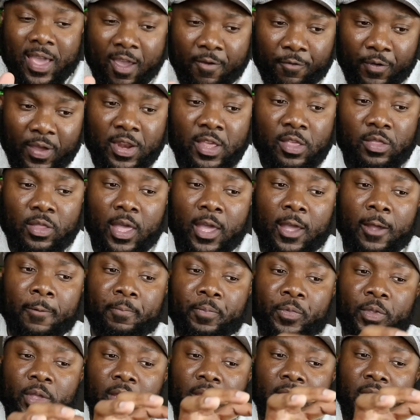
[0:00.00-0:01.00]
If
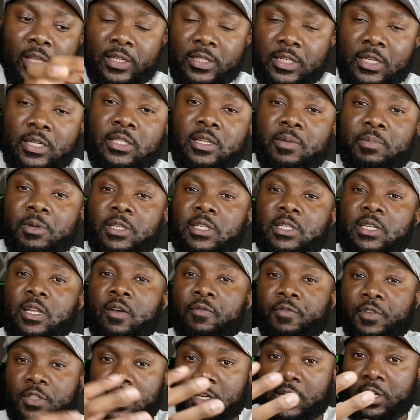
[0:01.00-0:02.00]
anything, the system
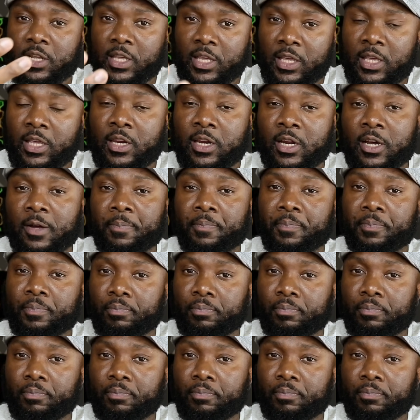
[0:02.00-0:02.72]
itself is going to eat up